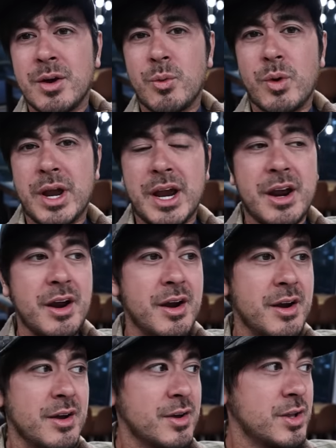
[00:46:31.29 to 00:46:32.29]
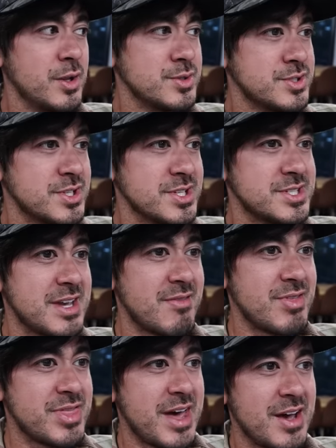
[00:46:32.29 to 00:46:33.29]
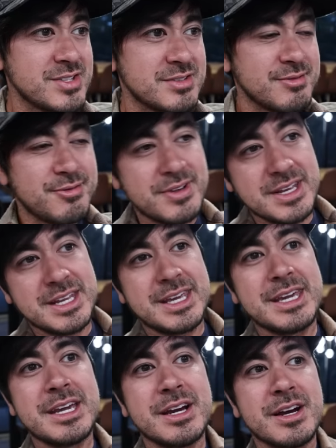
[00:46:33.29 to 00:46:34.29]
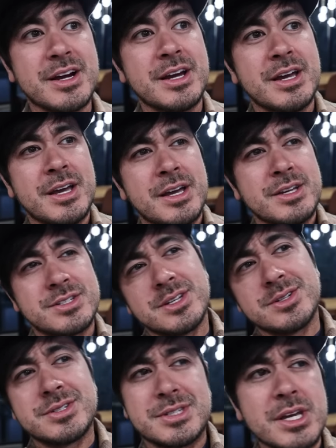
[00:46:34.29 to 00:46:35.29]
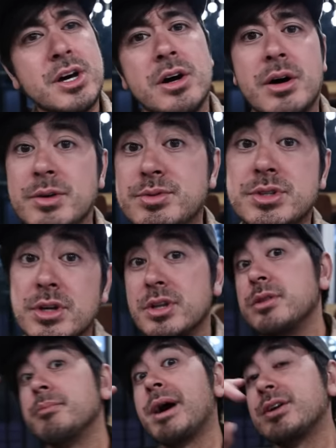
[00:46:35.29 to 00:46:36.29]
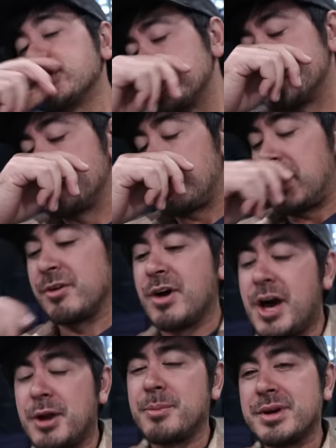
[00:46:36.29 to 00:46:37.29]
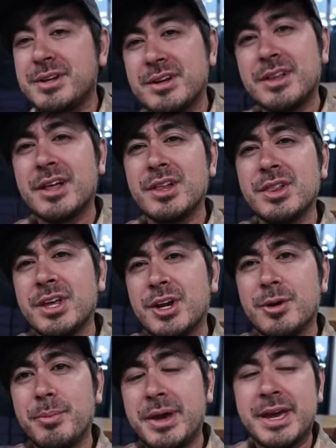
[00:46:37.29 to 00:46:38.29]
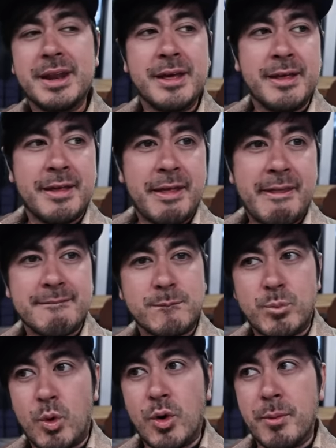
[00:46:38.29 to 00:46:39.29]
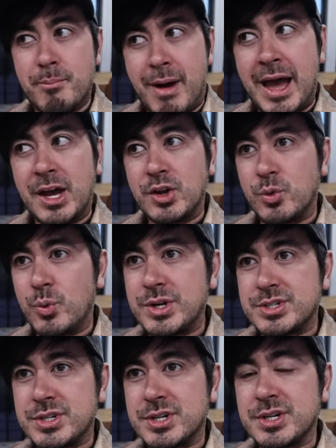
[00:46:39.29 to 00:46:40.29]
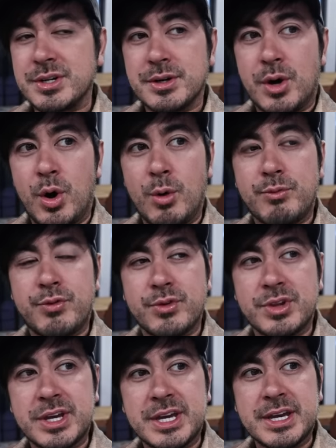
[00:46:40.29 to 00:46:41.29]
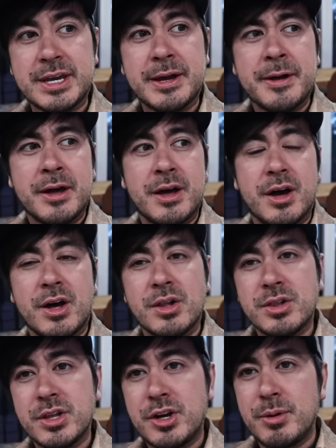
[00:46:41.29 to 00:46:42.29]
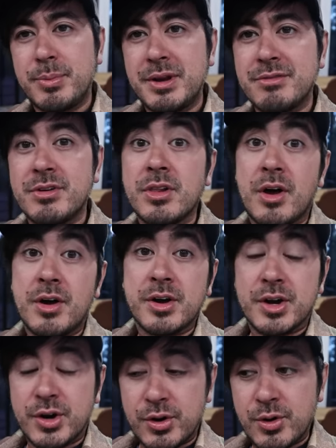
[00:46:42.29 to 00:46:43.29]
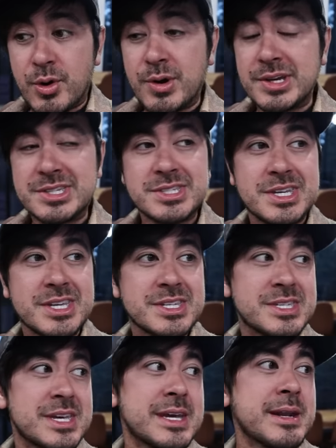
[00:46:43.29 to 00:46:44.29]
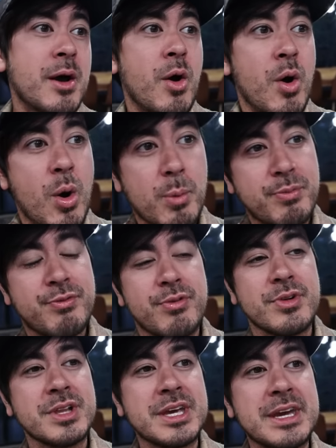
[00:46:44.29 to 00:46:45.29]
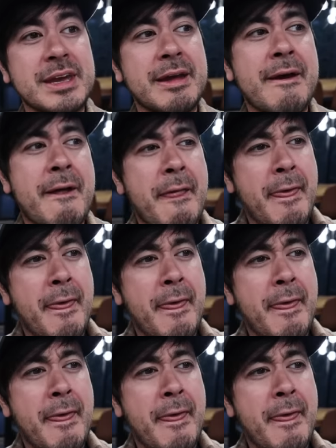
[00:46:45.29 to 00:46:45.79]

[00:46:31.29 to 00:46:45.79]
We're closer to seven thousand feet here. So still, I'm still in the mountains of Colorado, but a little bit more mild winter, hopefully a little bit of a longer growing season. Hopefully